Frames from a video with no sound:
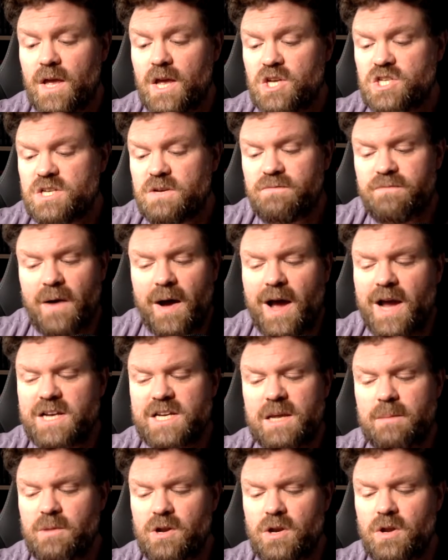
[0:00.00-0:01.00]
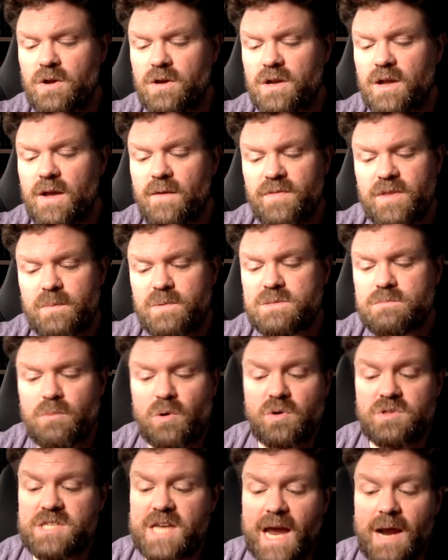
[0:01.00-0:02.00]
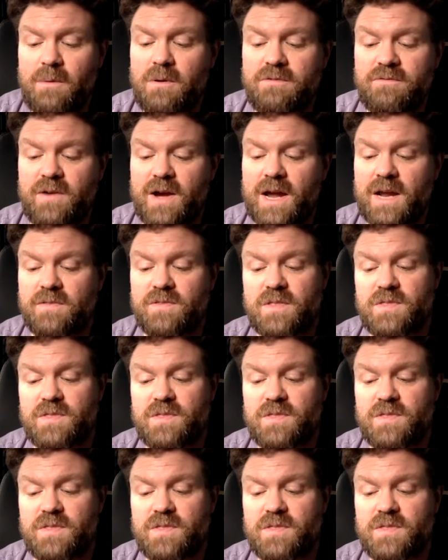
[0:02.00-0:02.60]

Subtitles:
she fired him a look that was more terrifying